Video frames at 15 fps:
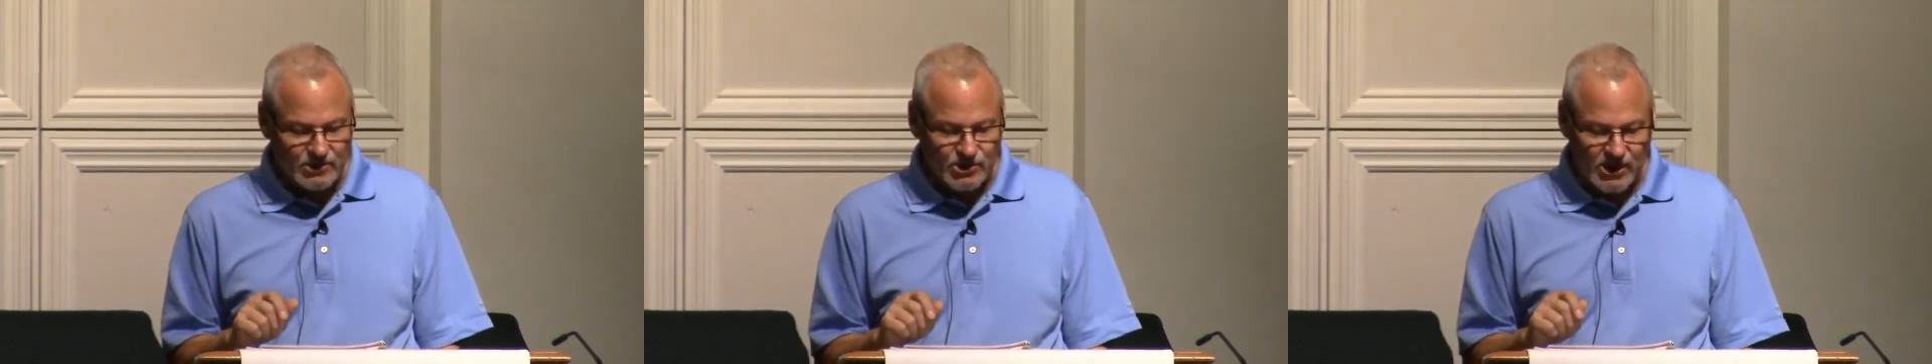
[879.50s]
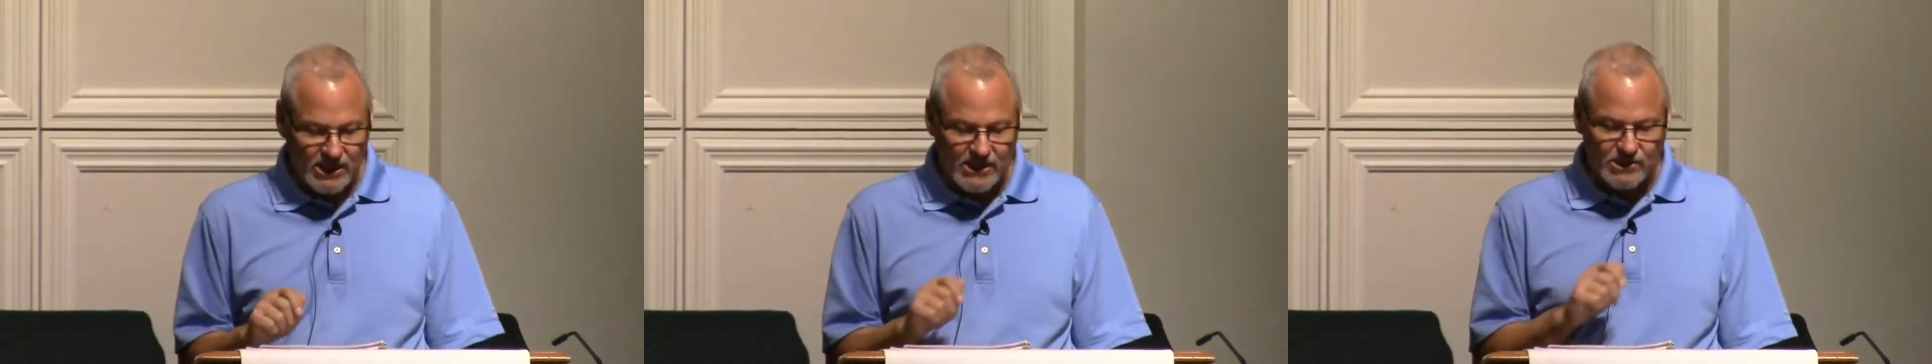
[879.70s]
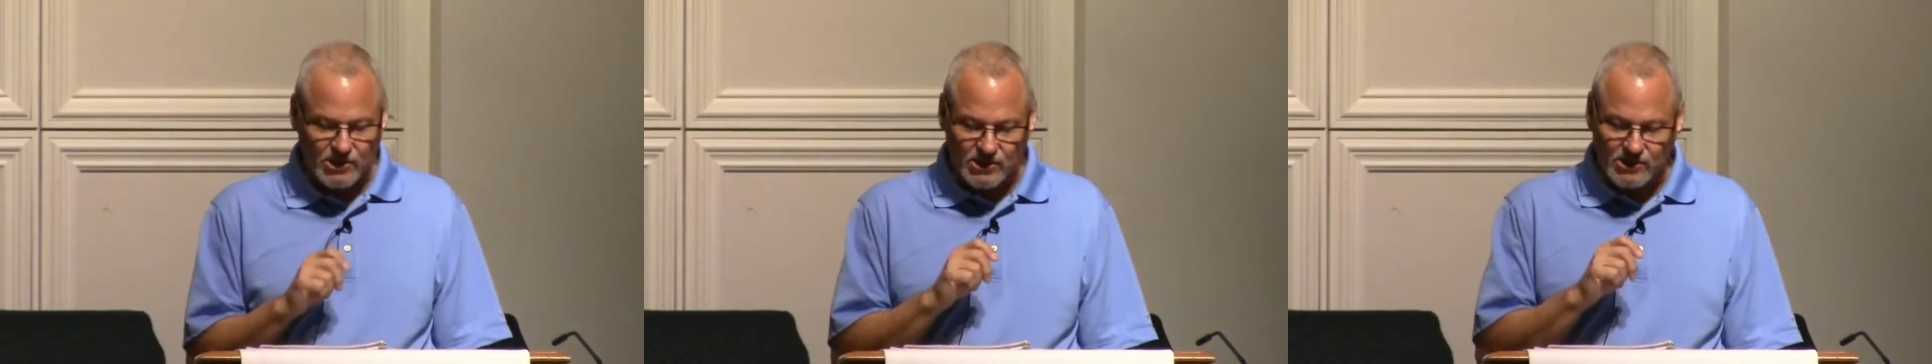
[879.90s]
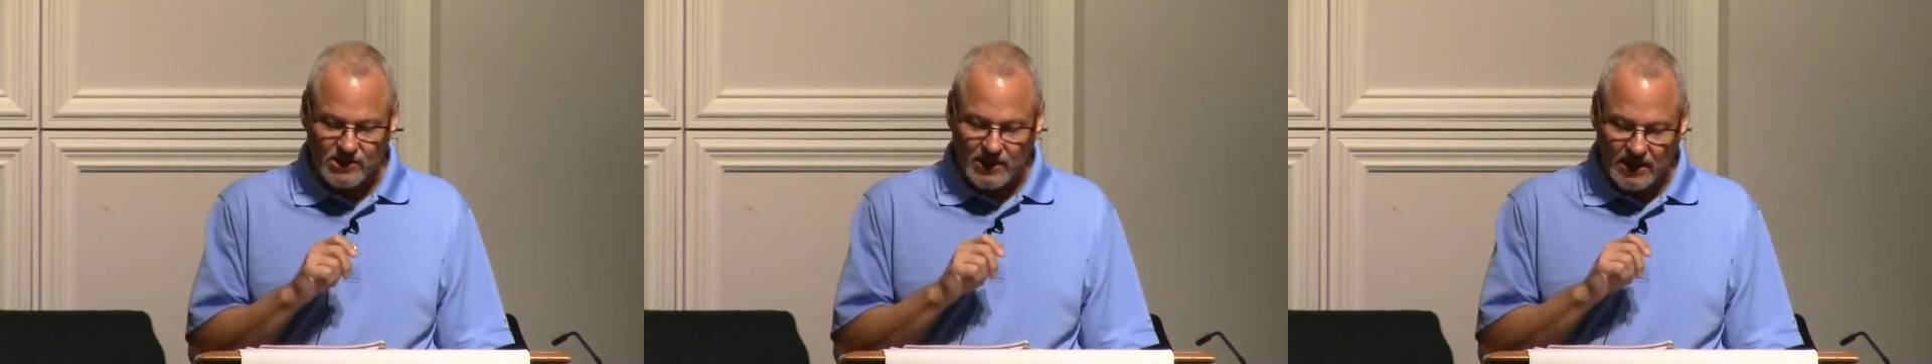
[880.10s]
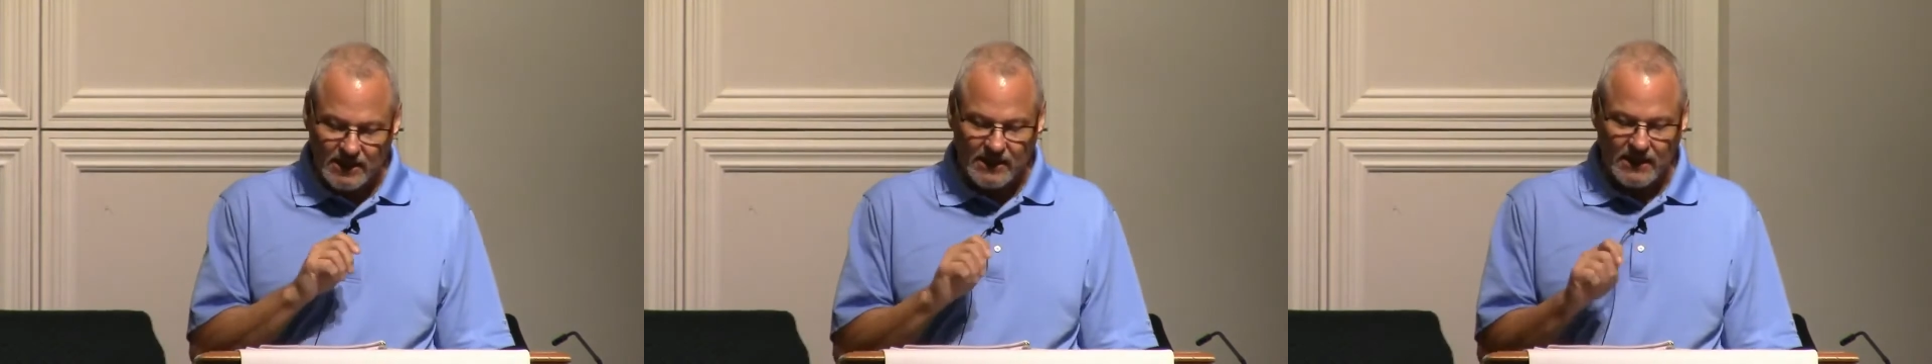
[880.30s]

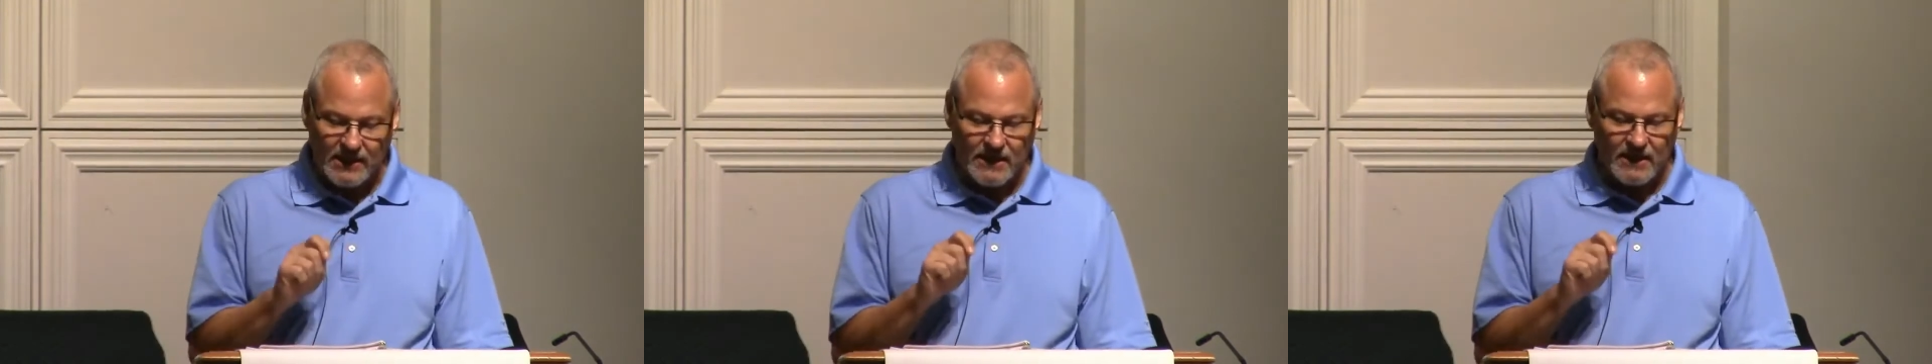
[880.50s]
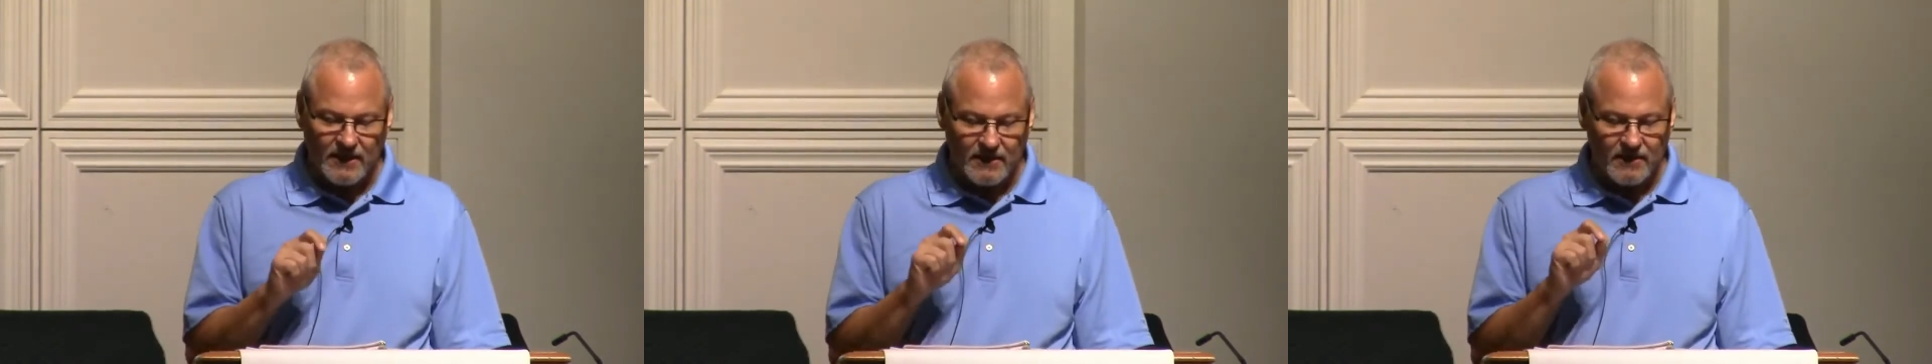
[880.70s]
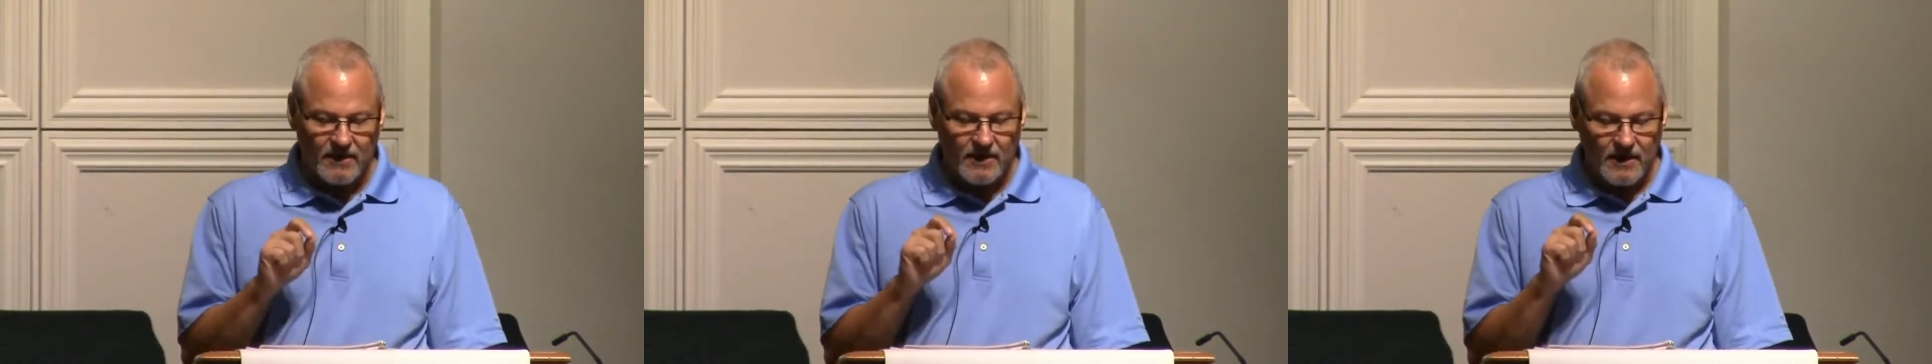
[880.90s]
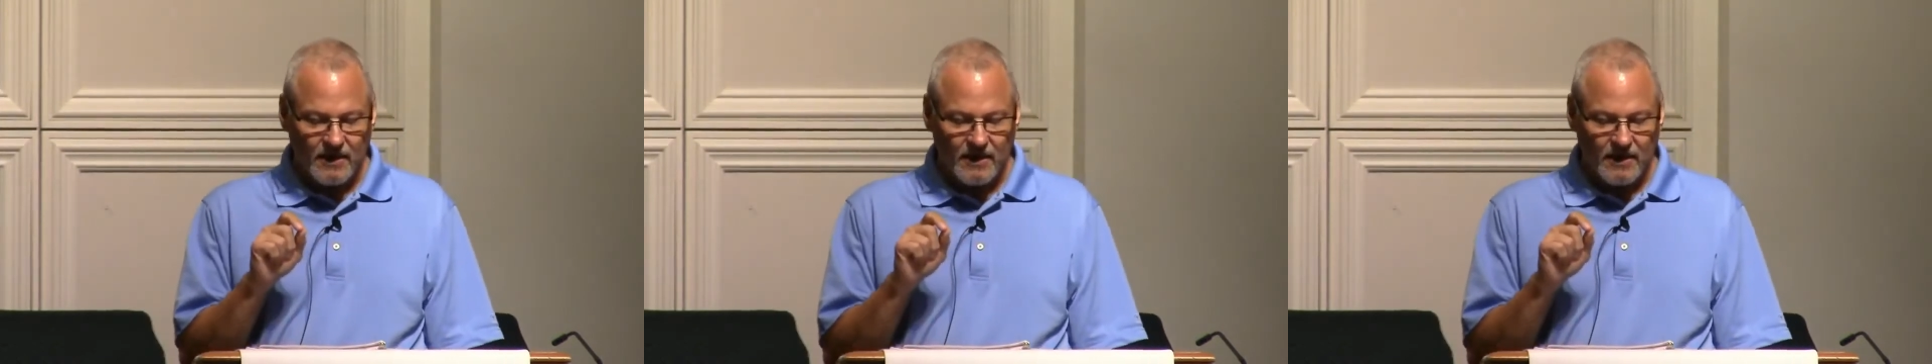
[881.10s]
Jesus, again,